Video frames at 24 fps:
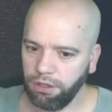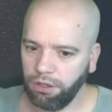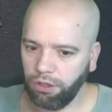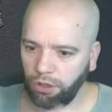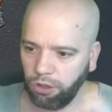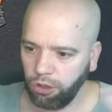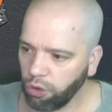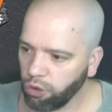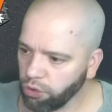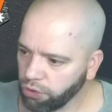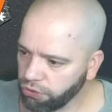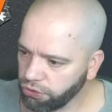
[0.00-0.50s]

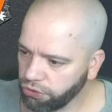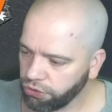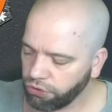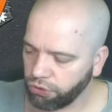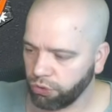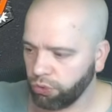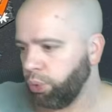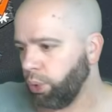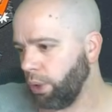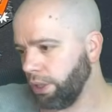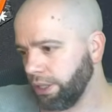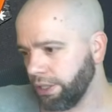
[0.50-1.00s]
looks,
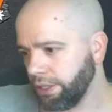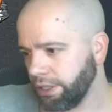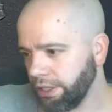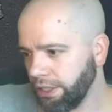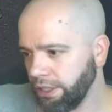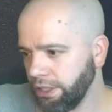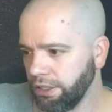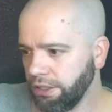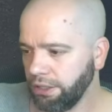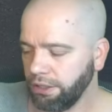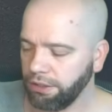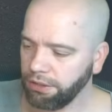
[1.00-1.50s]

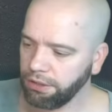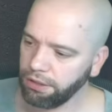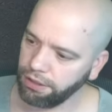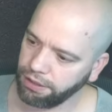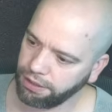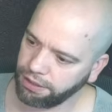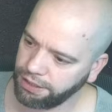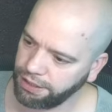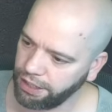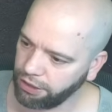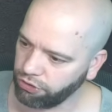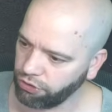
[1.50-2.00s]
quality,
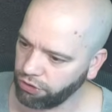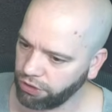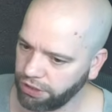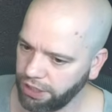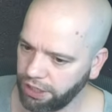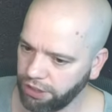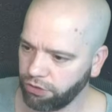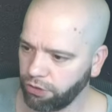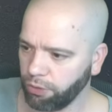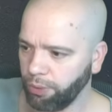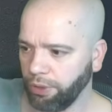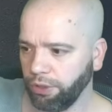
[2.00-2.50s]

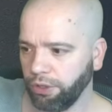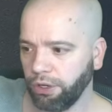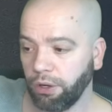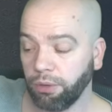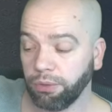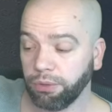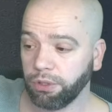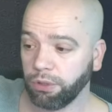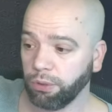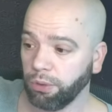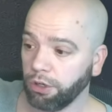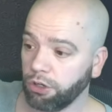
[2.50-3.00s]
etc., when you go
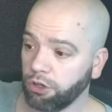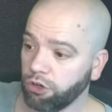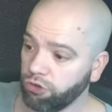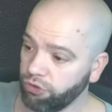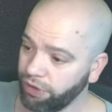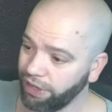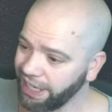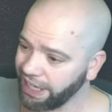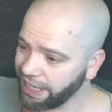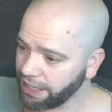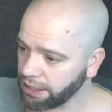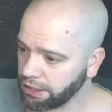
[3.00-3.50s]
to
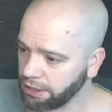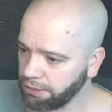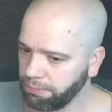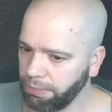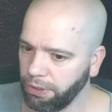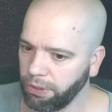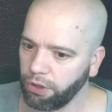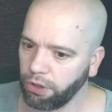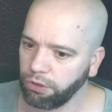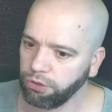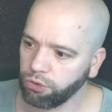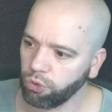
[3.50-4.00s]
acrylics, but
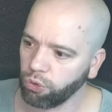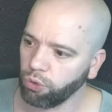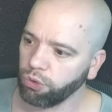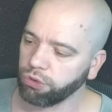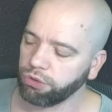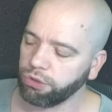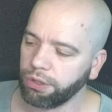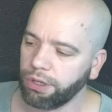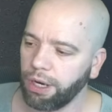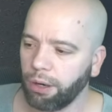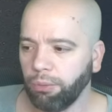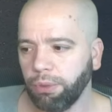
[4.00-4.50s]
those
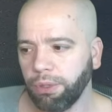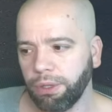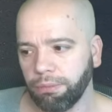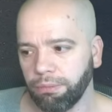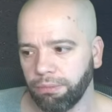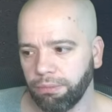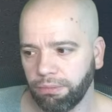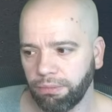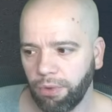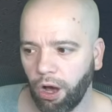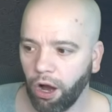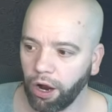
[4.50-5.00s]
also come with a
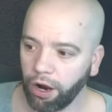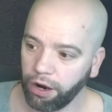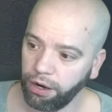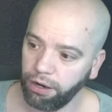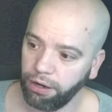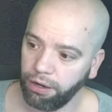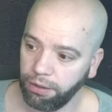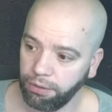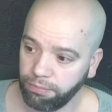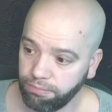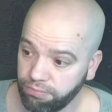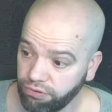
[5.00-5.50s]

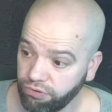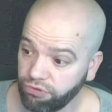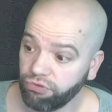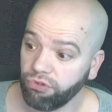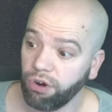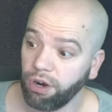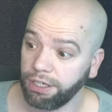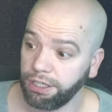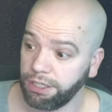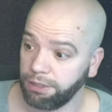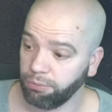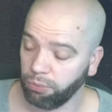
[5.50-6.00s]
higher
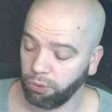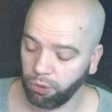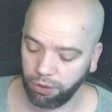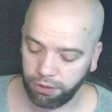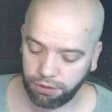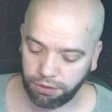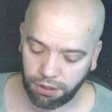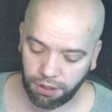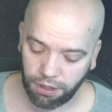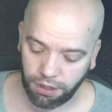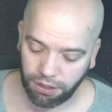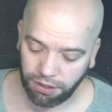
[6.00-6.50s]
price point.